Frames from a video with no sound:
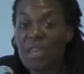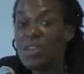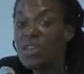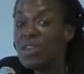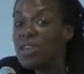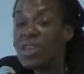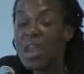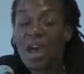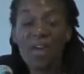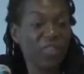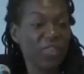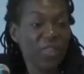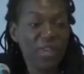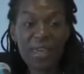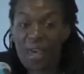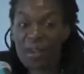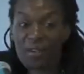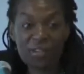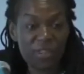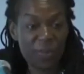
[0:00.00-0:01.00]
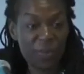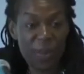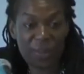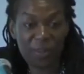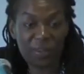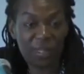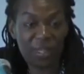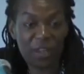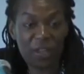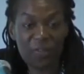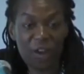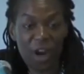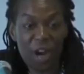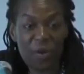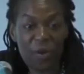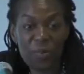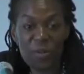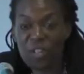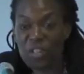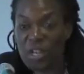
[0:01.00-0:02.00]
Nothing else about the
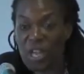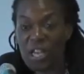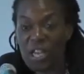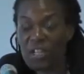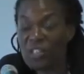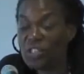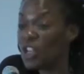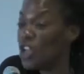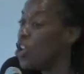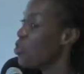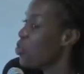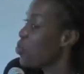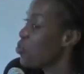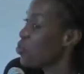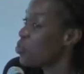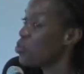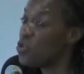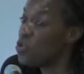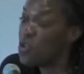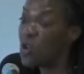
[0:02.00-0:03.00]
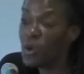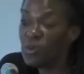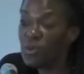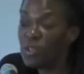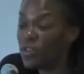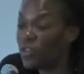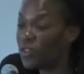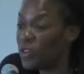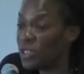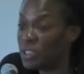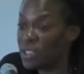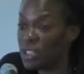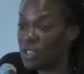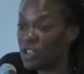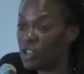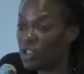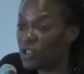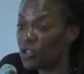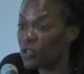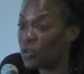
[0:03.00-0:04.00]
environment changed. There was no difference
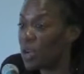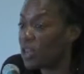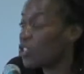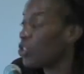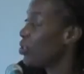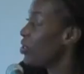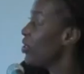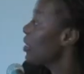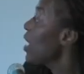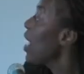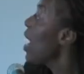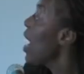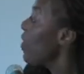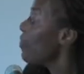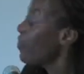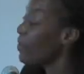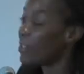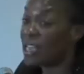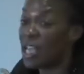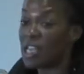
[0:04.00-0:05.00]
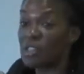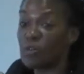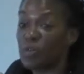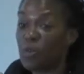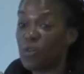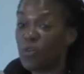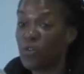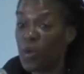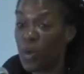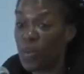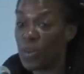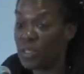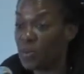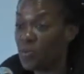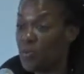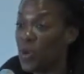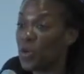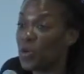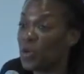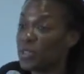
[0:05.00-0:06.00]
in instructions, and the test performance
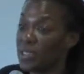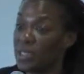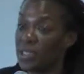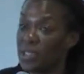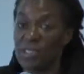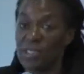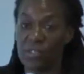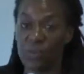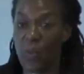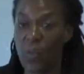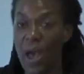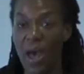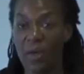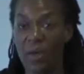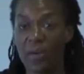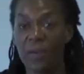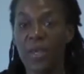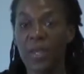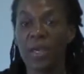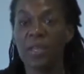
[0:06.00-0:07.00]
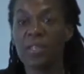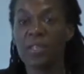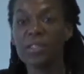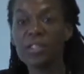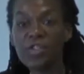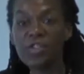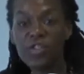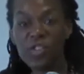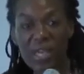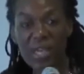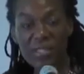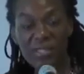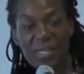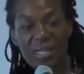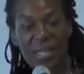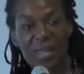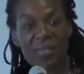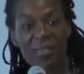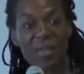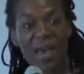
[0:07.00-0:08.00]
mirrors this as well,
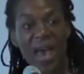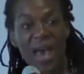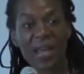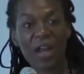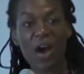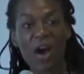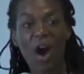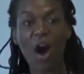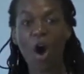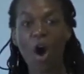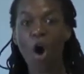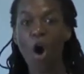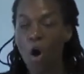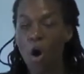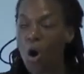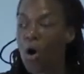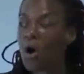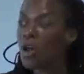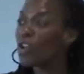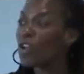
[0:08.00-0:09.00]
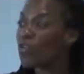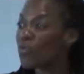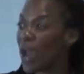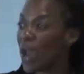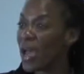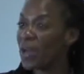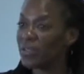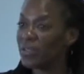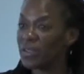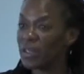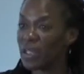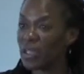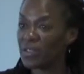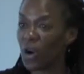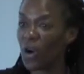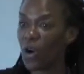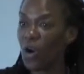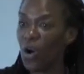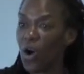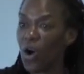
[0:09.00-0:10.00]
suggesting that uh, all around us
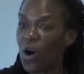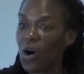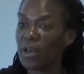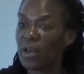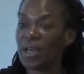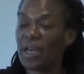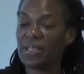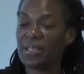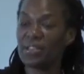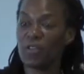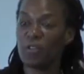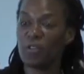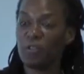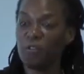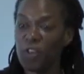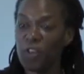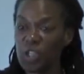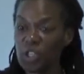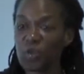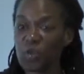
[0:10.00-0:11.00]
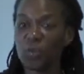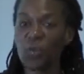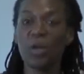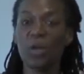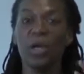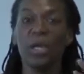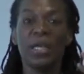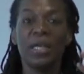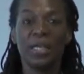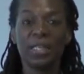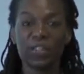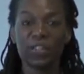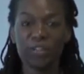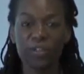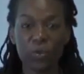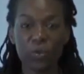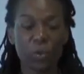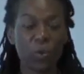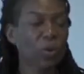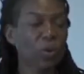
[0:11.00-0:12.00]
are all kinds of visual,
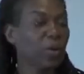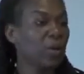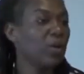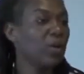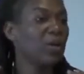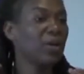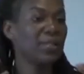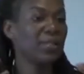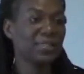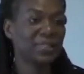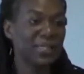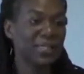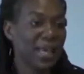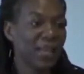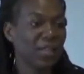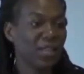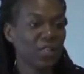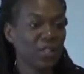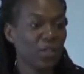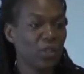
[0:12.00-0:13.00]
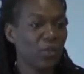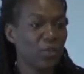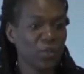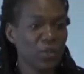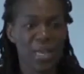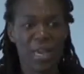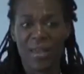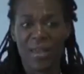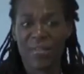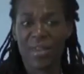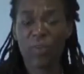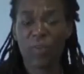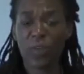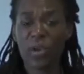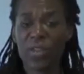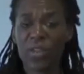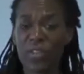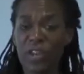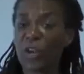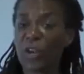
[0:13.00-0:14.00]
historical, aesthetic cues that
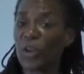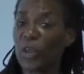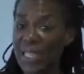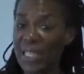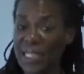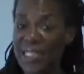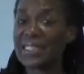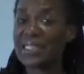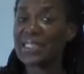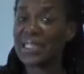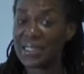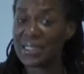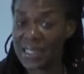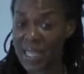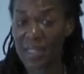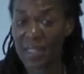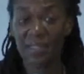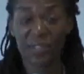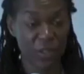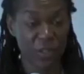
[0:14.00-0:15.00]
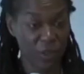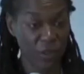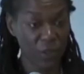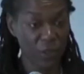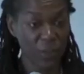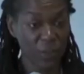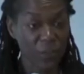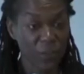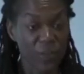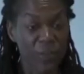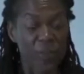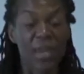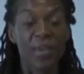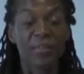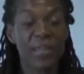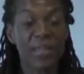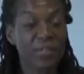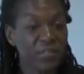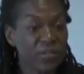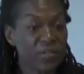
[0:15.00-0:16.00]
we think are incidental
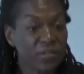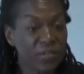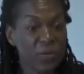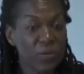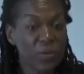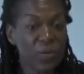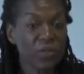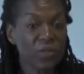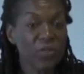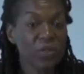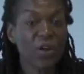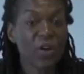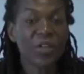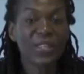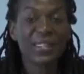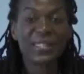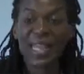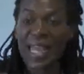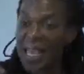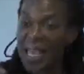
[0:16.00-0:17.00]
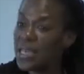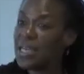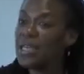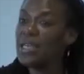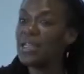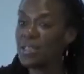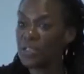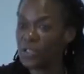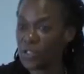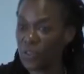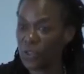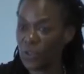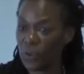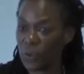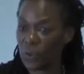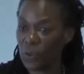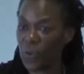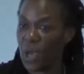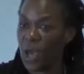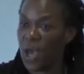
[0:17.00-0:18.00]
that students are attending
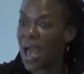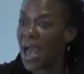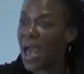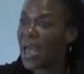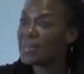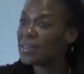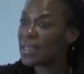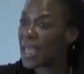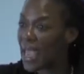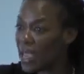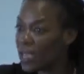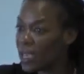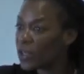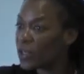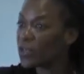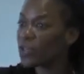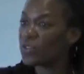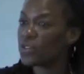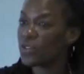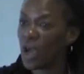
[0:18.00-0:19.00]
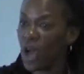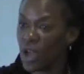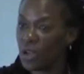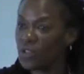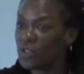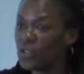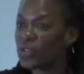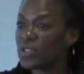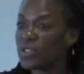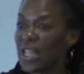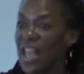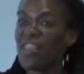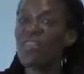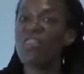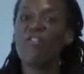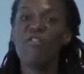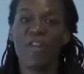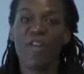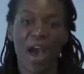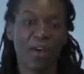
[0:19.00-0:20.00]
to as anchors to
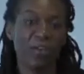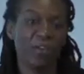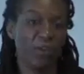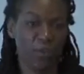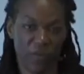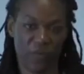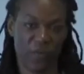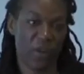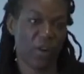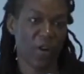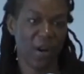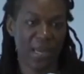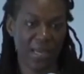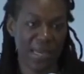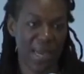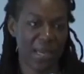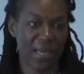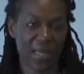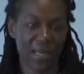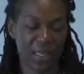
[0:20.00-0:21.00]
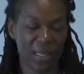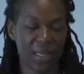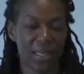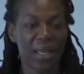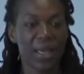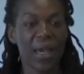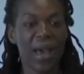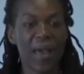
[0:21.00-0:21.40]
understand the value of their identity.